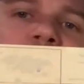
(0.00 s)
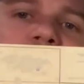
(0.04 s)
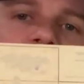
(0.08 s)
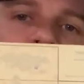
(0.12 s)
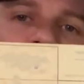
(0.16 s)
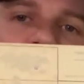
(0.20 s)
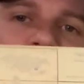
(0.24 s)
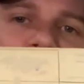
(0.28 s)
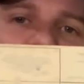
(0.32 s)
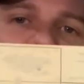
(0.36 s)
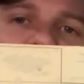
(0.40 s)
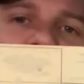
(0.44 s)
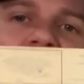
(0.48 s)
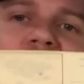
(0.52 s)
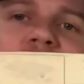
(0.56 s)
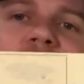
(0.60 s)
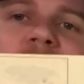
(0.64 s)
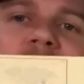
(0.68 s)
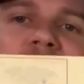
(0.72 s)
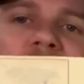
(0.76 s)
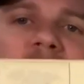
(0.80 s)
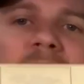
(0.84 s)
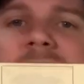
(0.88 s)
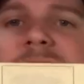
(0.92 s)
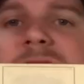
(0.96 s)
But I
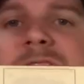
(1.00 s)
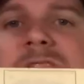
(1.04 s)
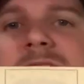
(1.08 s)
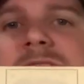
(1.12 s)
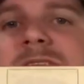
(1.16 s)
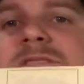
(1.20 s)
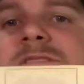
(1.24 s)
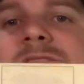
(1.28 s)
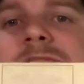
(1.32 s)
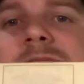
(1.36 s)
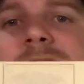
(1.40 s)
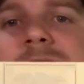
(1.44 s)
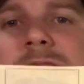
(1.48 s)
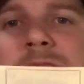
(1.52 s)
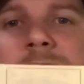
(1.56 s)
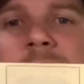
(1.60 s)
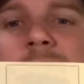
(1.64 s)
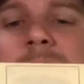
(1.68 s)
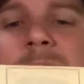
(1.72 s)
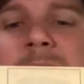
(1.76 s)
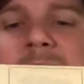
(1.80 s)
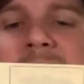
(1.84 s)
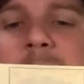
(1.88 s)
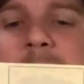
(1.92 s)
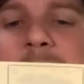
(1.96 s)
love this little
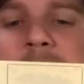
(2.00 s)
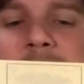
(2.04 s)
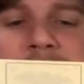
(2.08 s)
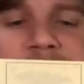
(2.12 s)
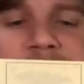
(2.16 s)
map.